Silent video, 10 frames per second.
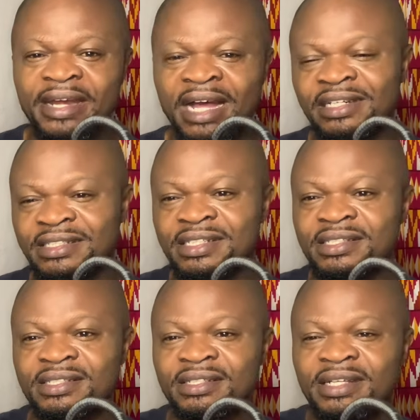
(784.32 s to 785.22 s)
that this
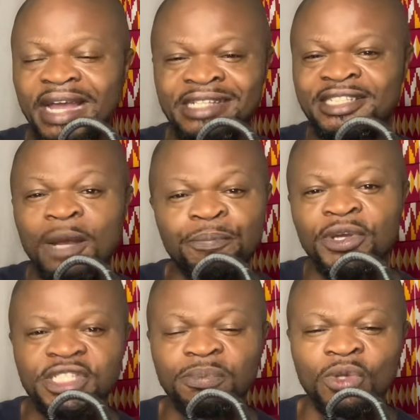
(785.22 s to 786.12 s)
is a
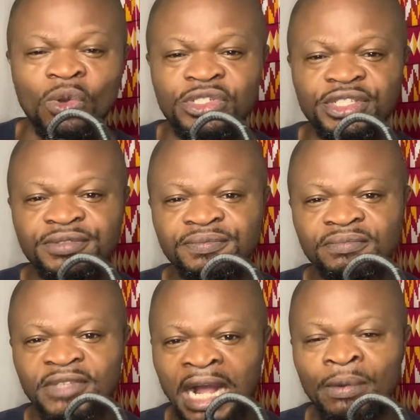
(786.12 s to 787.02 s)
championship coach,
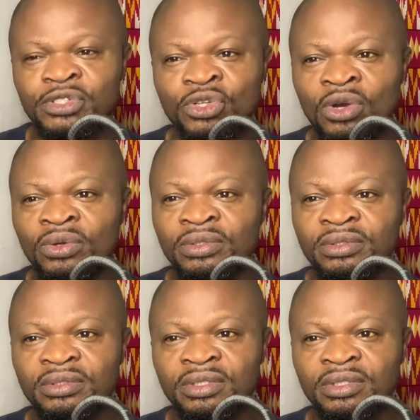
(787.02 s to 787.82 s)
I was wrong.